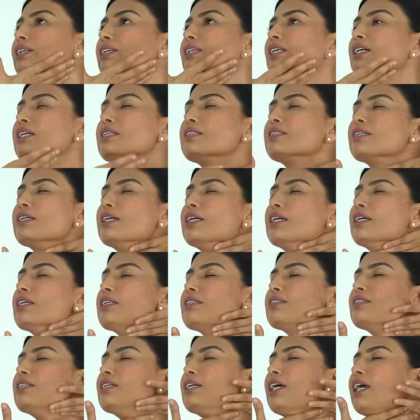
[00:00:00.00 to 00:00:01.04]
This
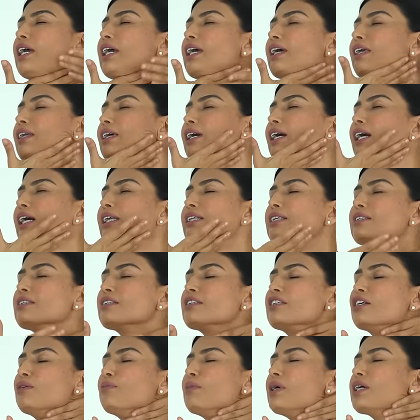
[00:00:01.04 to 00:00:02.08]
is the area, this is
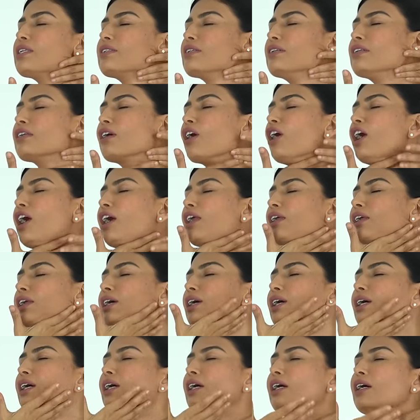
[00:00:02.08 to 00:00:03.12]
the muscle called
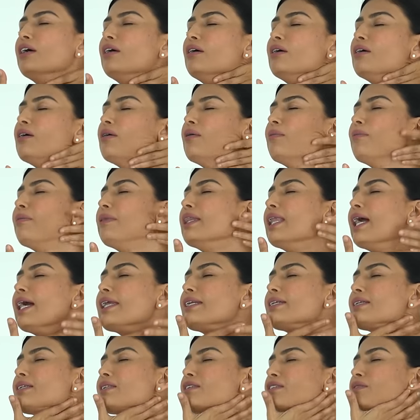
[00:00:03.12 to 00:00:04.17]

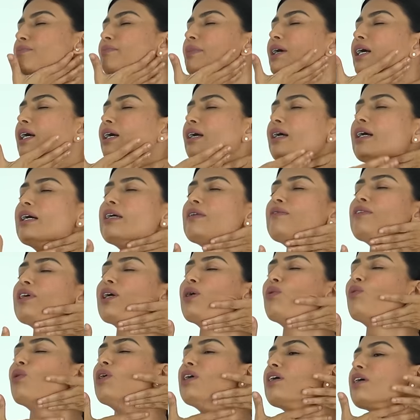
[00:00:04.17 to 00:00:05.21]
platysma, and we
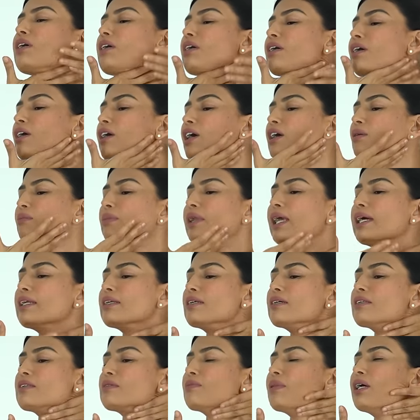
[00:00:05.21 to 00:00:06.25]
are working on
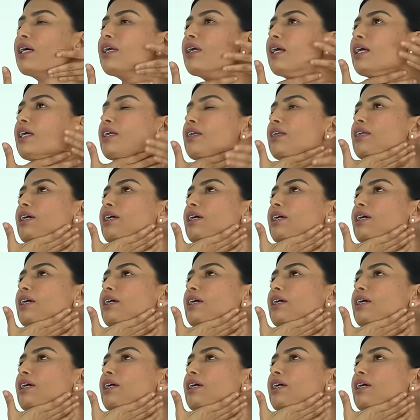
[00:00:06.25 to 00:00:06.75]
platysma right